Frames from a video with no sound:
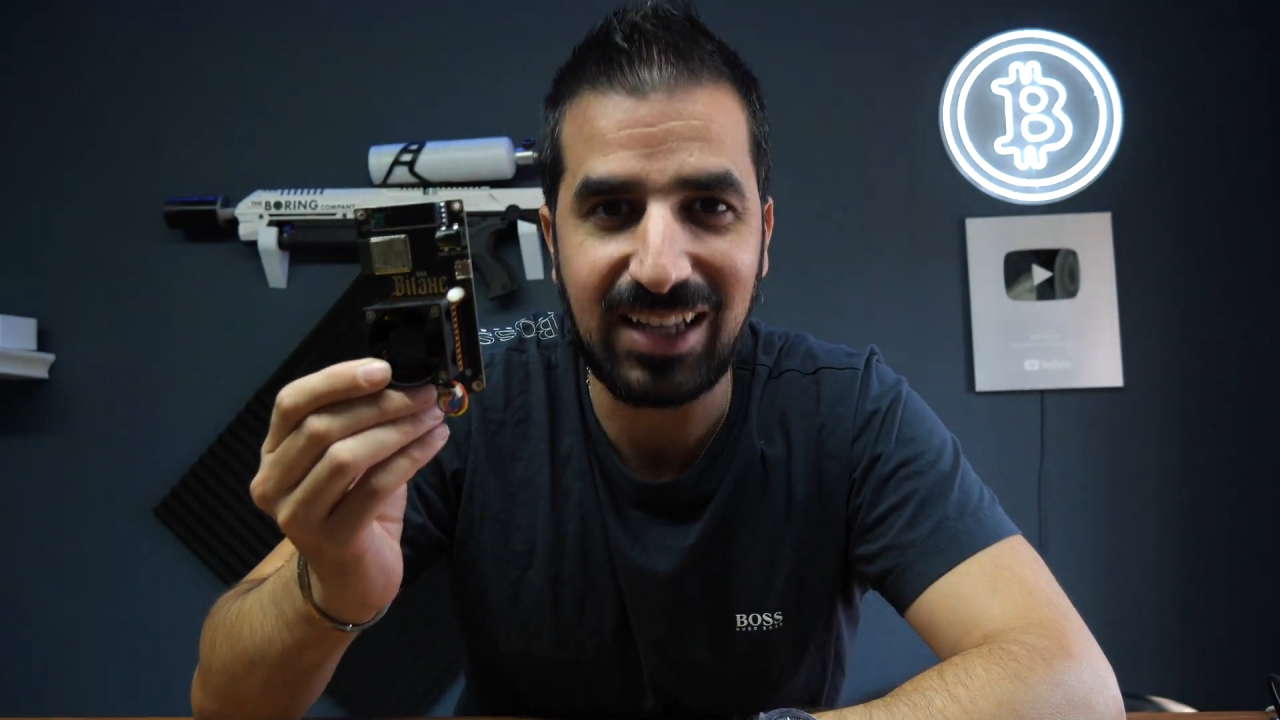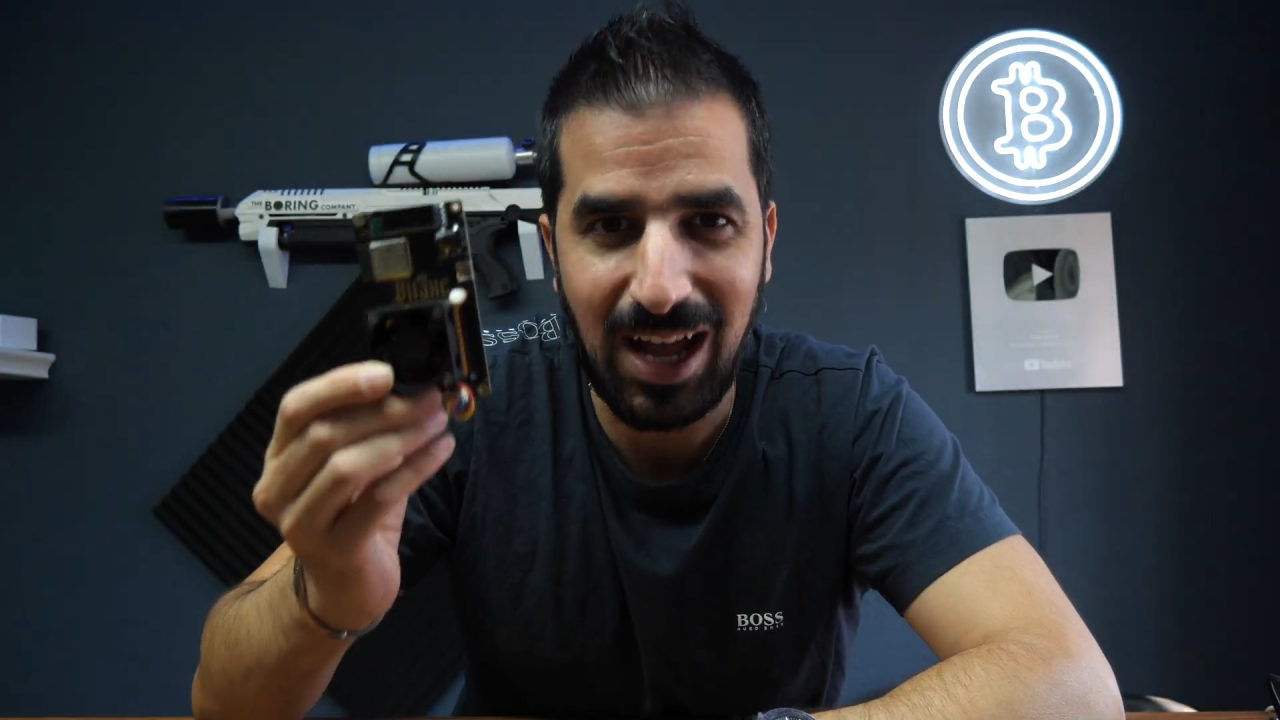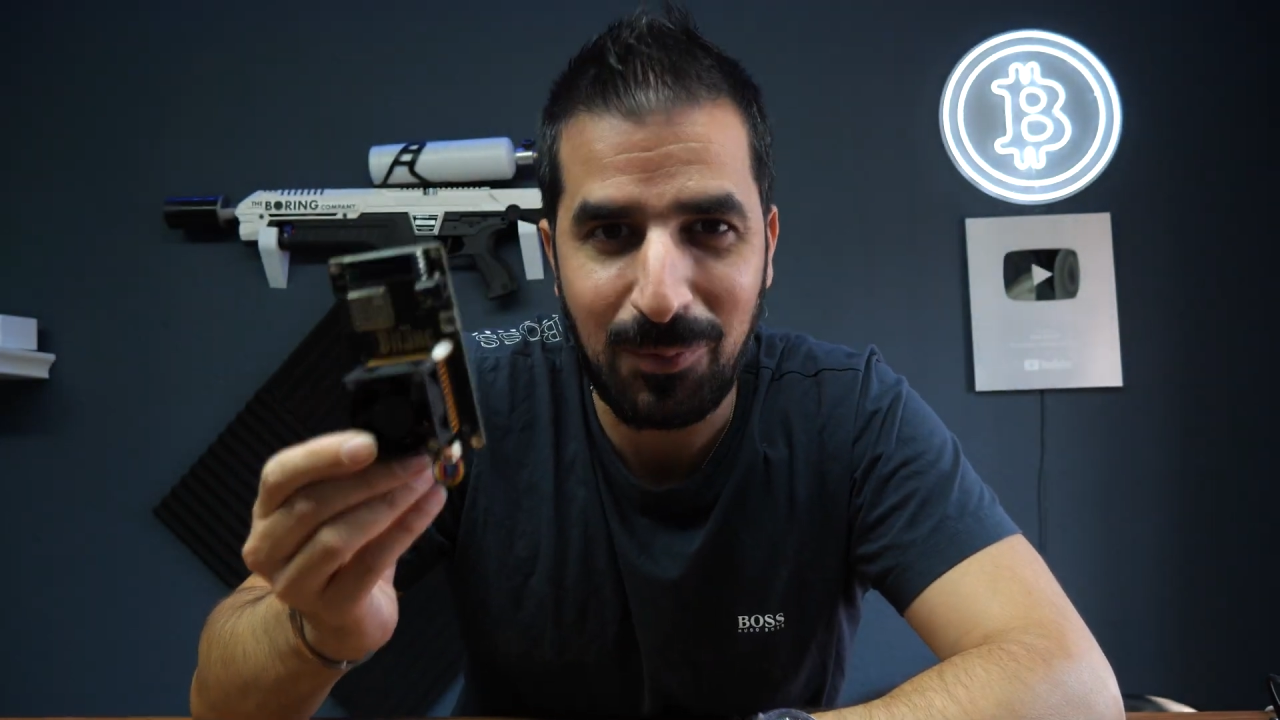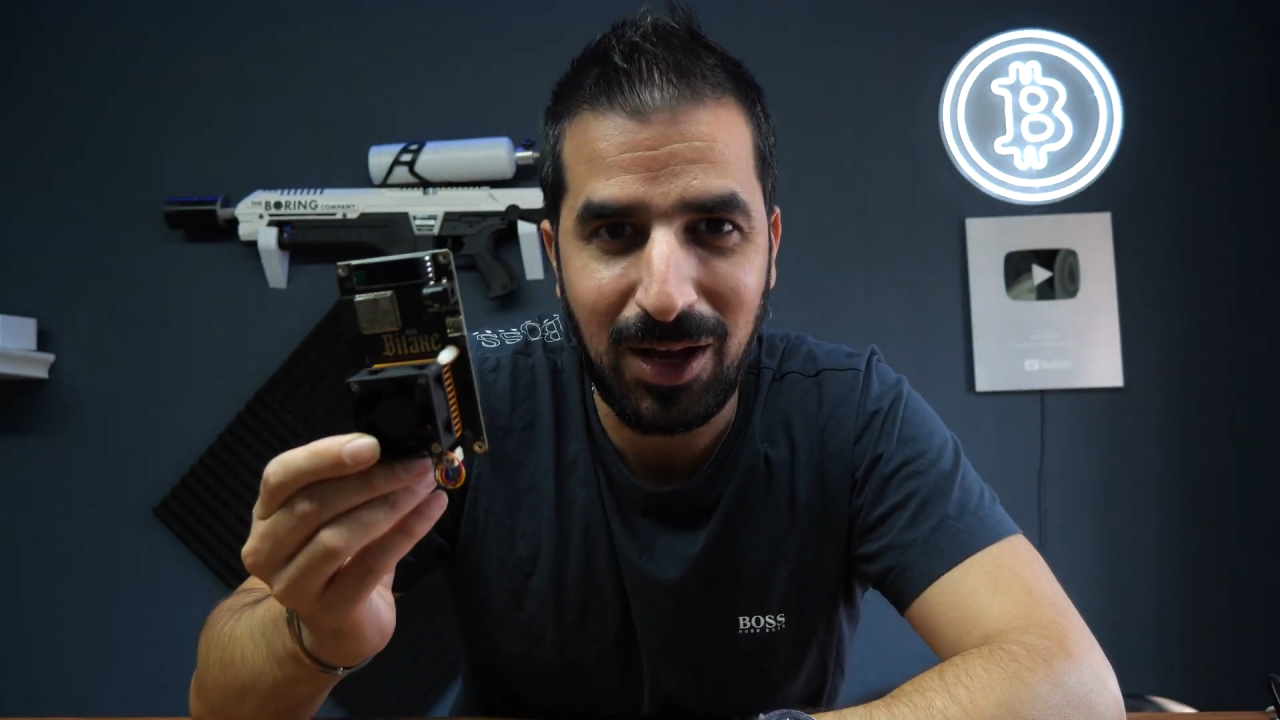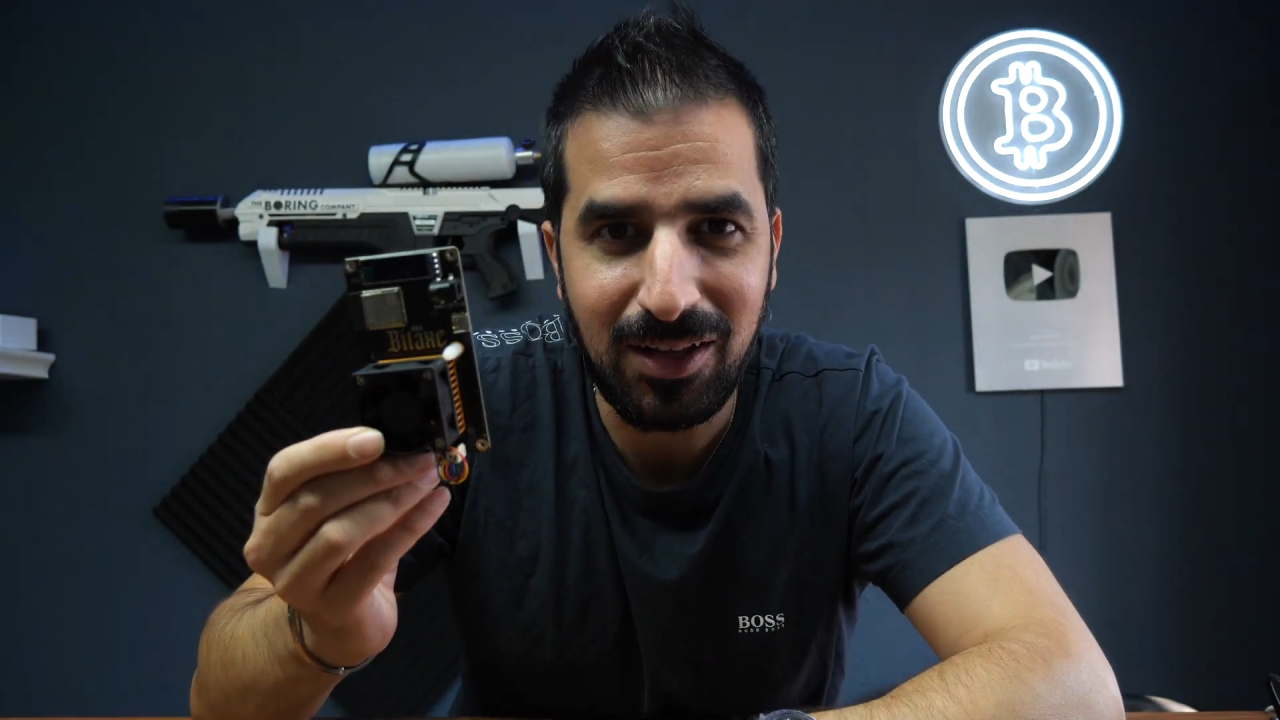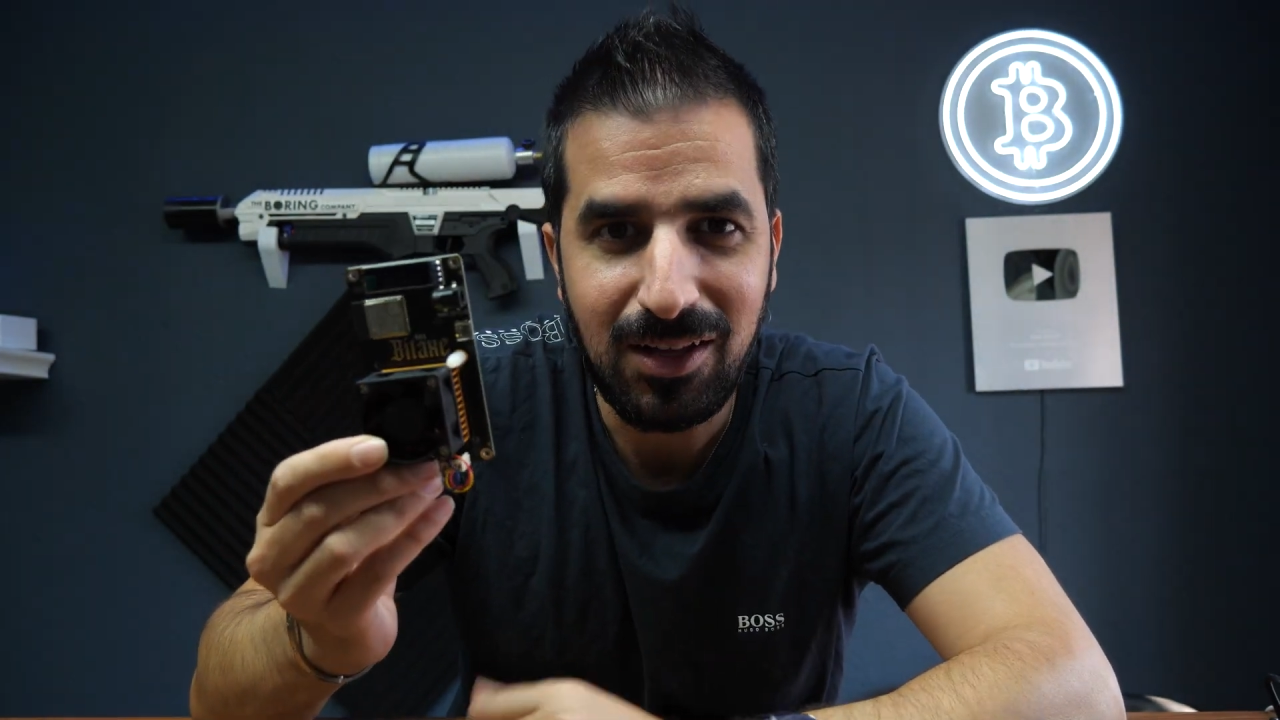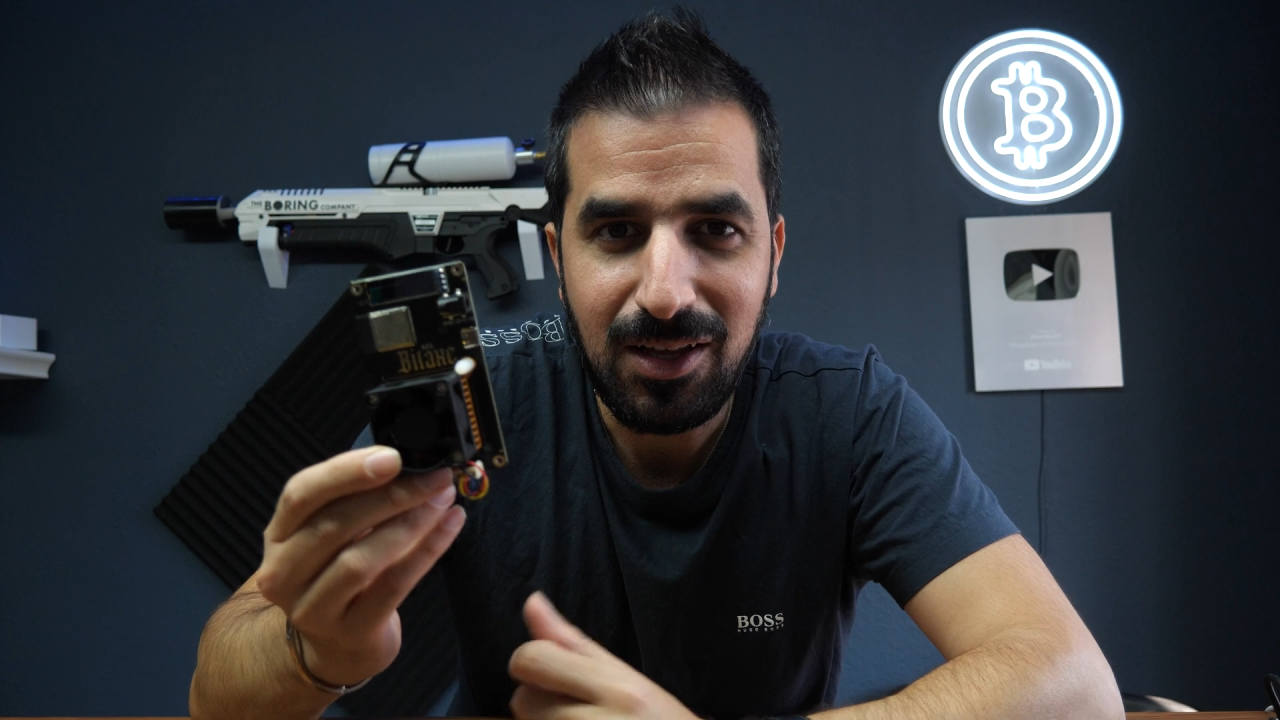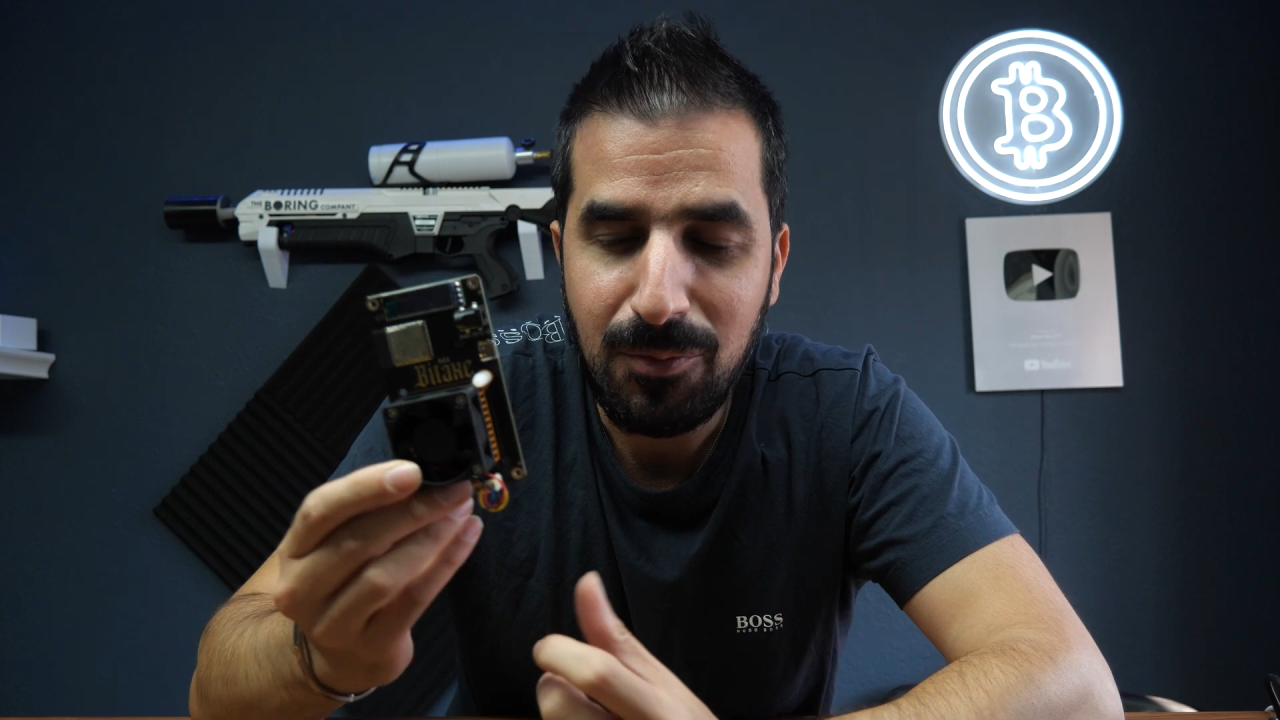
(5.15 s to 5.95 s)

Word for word: Gamma.